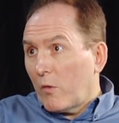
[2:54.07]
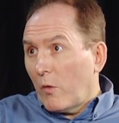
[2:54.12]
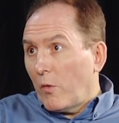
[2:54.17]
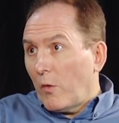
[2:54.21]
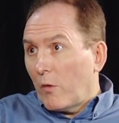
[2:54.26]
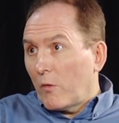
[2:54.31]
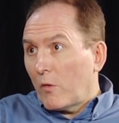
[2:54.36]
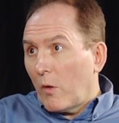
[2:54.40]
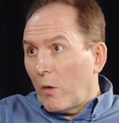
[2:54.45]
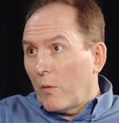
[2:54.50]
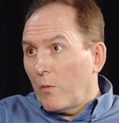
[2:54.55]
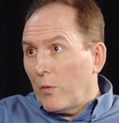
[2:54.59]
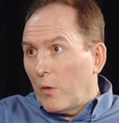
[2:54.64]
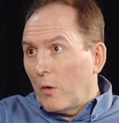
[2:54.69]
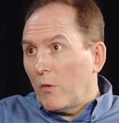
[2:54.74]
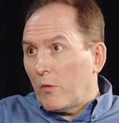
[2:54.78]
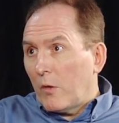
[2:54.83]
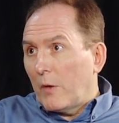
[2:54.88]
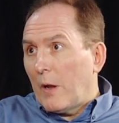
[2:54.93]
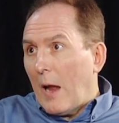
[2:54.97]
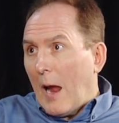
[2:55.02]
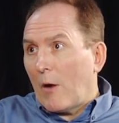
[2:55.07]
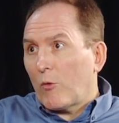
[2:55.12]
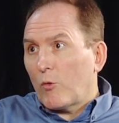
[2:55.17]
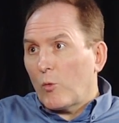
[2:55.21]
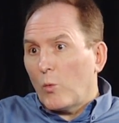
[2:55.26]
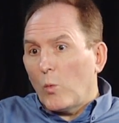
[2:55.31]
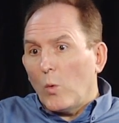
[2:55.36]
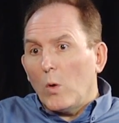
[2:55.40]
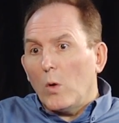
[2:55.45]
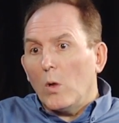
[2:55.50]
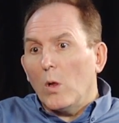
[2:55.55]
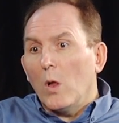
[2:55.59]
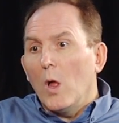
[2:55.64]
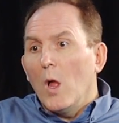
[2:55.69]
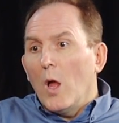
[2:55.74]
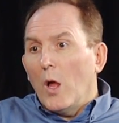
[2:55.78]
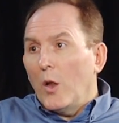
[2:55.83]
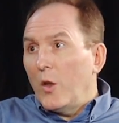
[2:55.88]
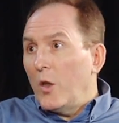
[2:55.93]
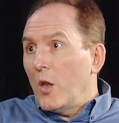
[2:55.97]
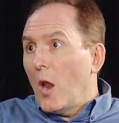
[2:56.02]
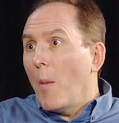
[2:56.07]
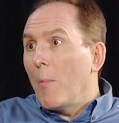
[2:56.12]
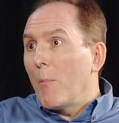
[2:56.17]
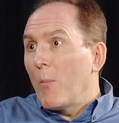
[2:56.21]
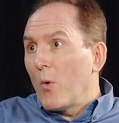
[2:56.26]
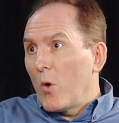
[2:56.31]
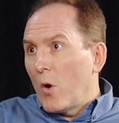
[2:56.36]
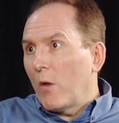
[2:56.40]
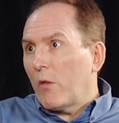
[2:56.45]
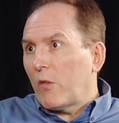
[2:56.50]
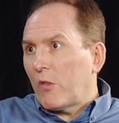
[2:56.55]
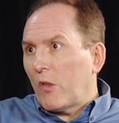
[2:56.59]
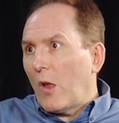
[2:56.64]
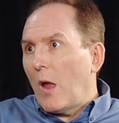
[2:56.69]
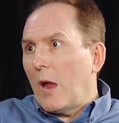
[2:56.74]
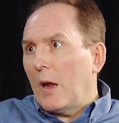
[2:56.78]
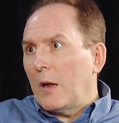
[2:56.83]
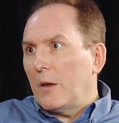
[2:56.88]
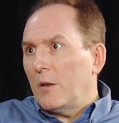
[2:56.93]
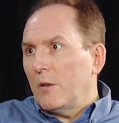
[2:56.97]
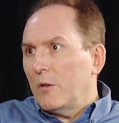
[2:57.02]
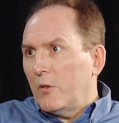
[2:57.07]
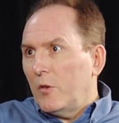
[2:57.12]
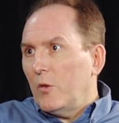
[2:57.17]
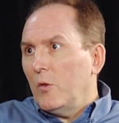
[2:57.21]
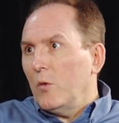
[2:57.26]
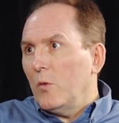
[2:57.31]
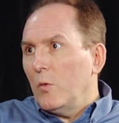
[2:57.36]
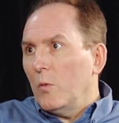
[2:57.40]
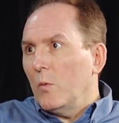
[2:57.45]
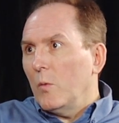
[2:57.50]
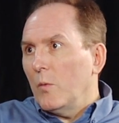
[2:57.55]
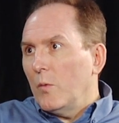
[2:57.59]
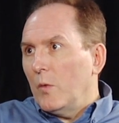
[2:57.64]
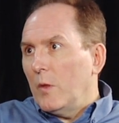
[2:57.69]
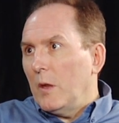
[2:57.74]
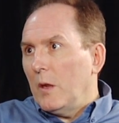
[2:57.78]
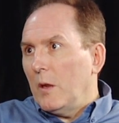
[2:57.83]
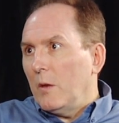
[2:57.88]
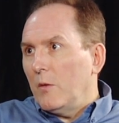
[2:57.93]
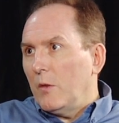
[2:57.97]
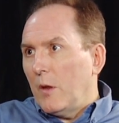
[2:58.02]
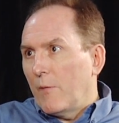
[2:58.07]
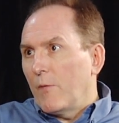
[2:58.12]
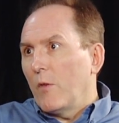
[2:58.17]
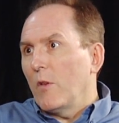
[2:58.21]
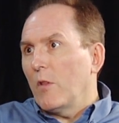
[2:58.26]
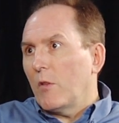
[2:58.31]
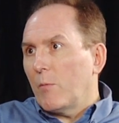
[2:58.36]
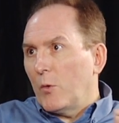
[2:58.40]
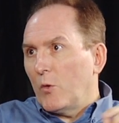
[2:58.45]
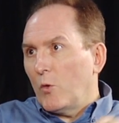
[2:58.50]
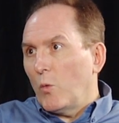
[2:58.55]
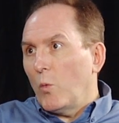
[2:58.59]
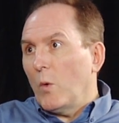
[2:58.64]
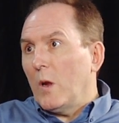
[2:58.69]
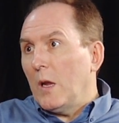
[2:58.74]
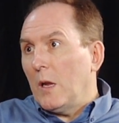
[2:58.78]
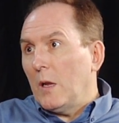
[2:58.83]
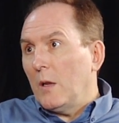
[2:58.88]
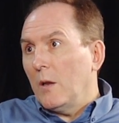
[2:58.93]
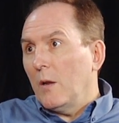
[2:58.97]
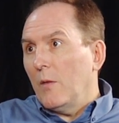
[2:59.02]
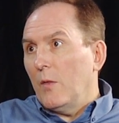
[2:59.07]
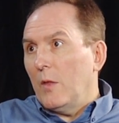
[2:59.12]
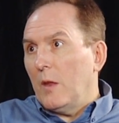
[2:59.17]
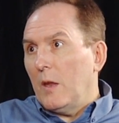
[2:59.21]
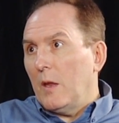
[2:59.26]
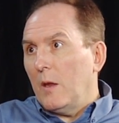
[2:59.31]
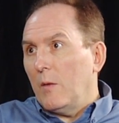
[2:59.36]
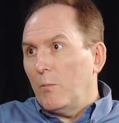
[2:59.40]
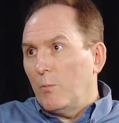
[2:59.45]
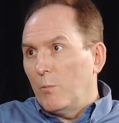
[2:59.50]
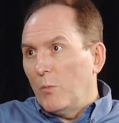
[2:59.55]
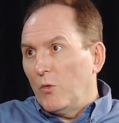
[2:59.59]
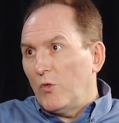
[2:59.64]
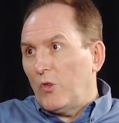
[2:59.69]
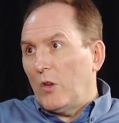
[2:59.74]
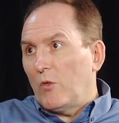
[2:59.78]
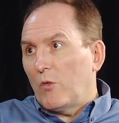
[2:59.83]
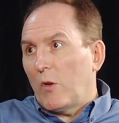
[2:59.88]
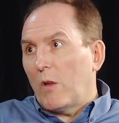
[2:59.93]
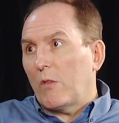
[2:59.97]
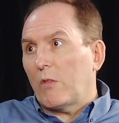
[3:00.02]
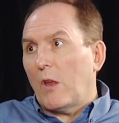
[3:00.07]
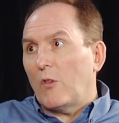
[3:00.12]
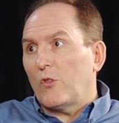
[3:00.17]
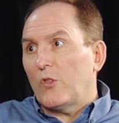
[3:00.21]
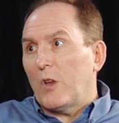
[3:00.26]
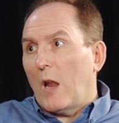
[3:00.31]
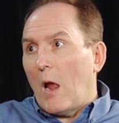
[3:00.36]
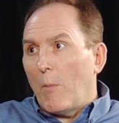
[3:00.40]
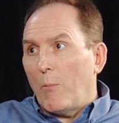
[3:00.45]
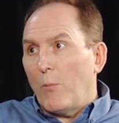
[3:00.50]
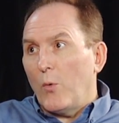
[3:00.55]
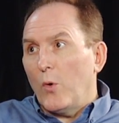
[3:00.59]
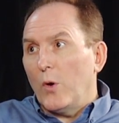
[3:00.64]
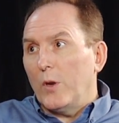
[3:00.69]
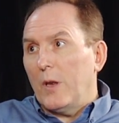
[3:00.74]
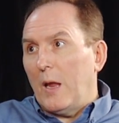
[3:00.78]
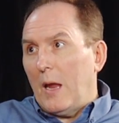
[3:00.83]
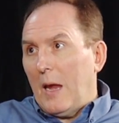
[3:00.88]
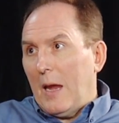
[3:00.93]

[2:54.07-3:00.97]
So there's a there's an actual number assigned to the difference between the machine translation output